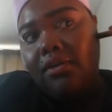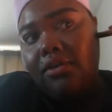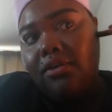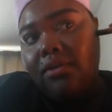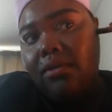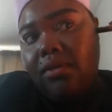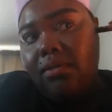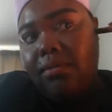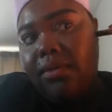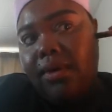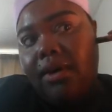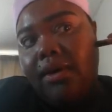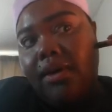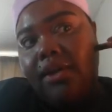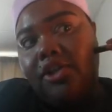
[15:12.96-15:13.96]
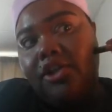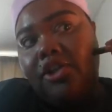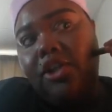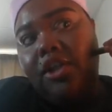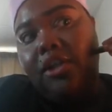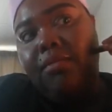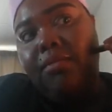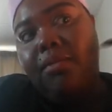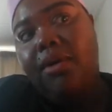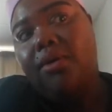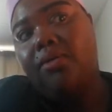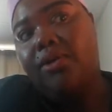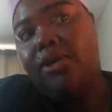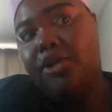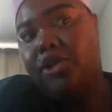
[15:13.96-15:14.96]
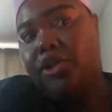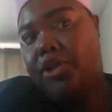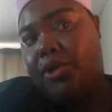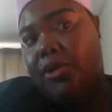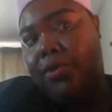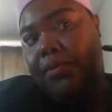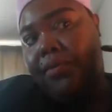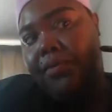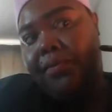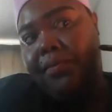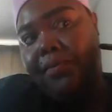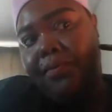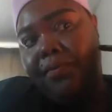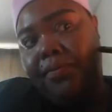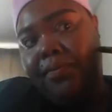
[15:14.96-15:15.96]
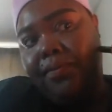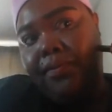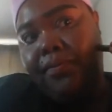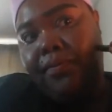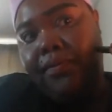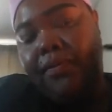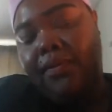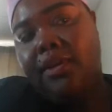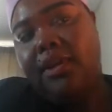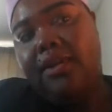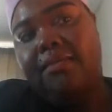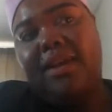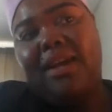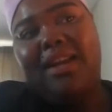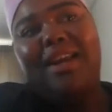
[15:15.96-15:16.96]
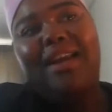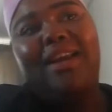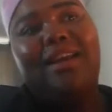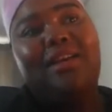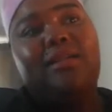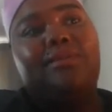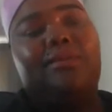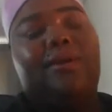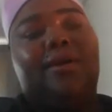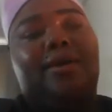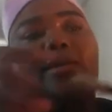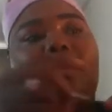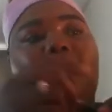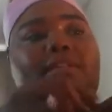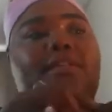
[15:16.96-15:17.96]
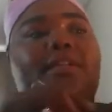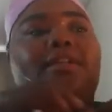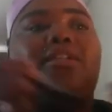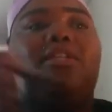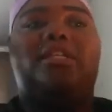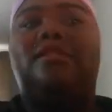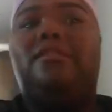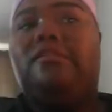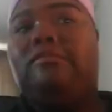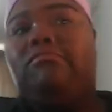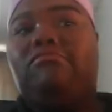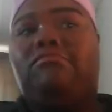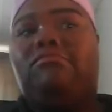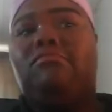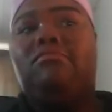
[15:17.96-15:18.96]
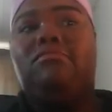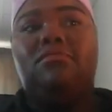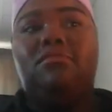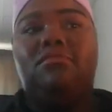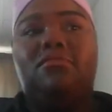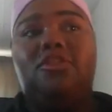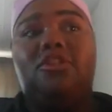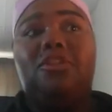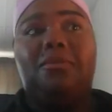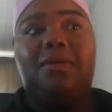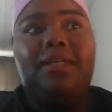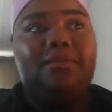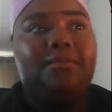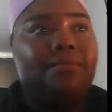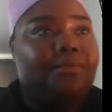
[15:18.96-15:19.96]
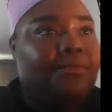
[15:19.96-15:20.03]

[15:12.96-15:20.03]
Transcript: to about her cheekbone or so. I'm not an expert on this, I just do it.